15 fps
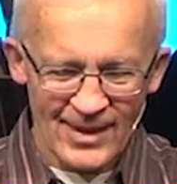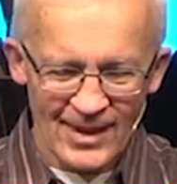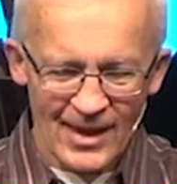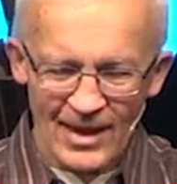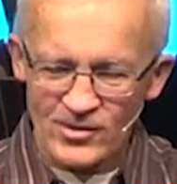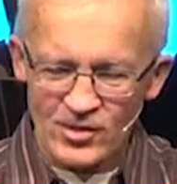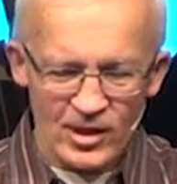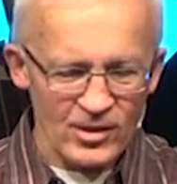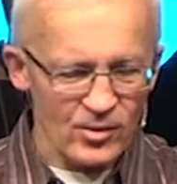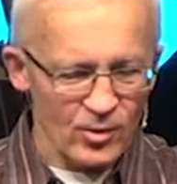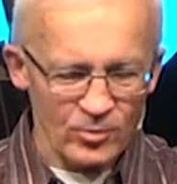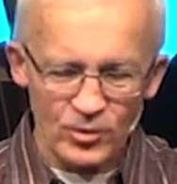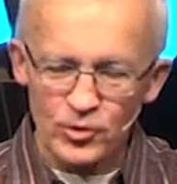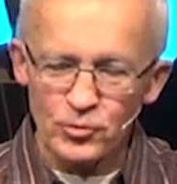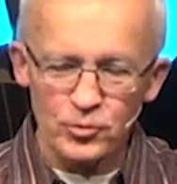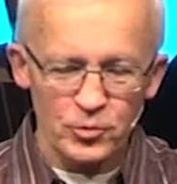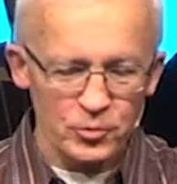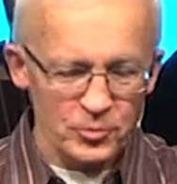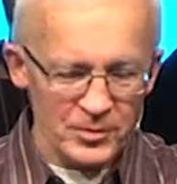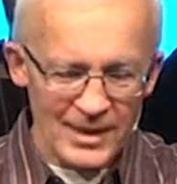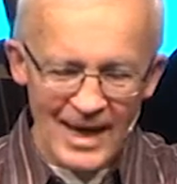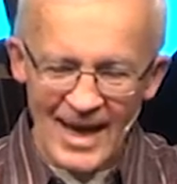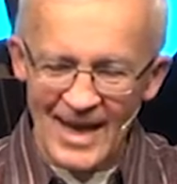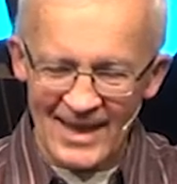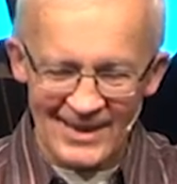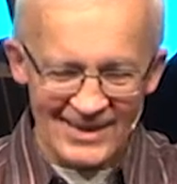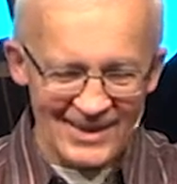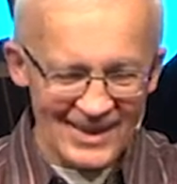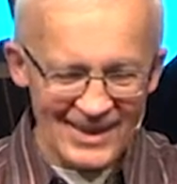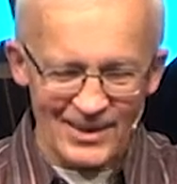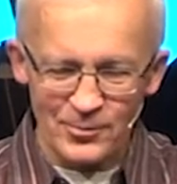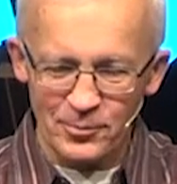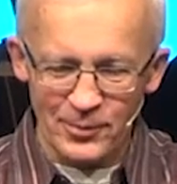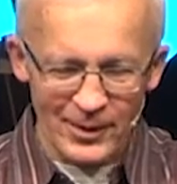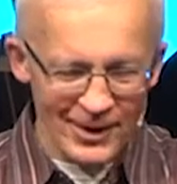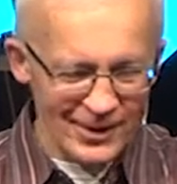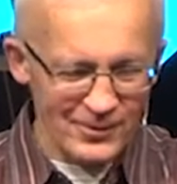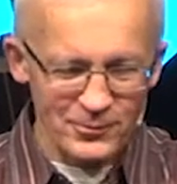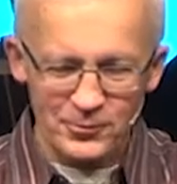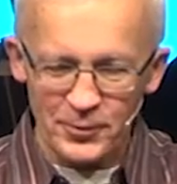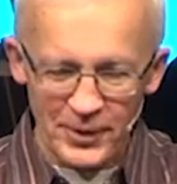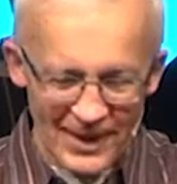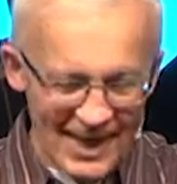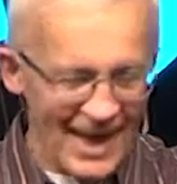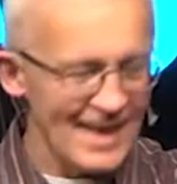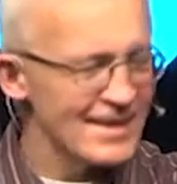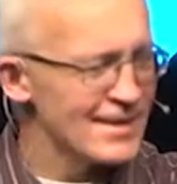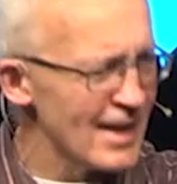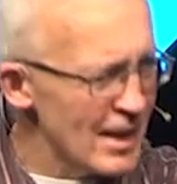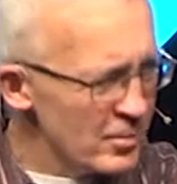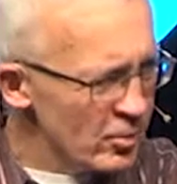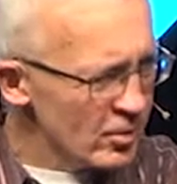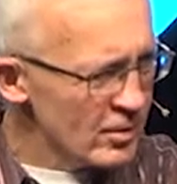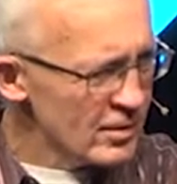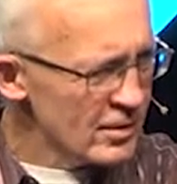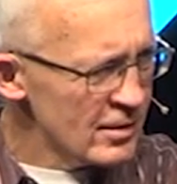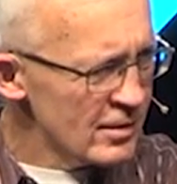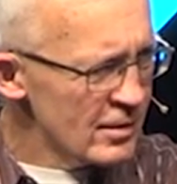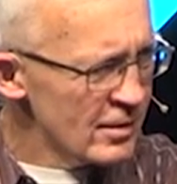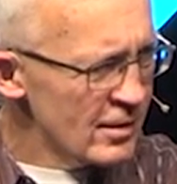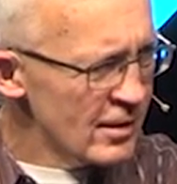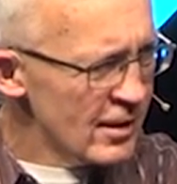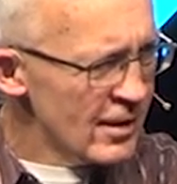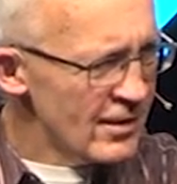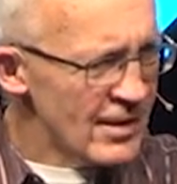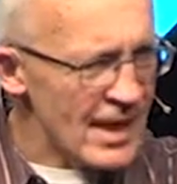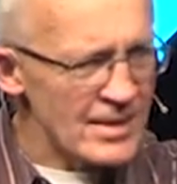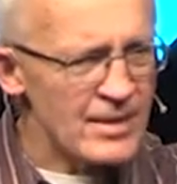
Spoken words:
I said, no, you do not need one for that table. That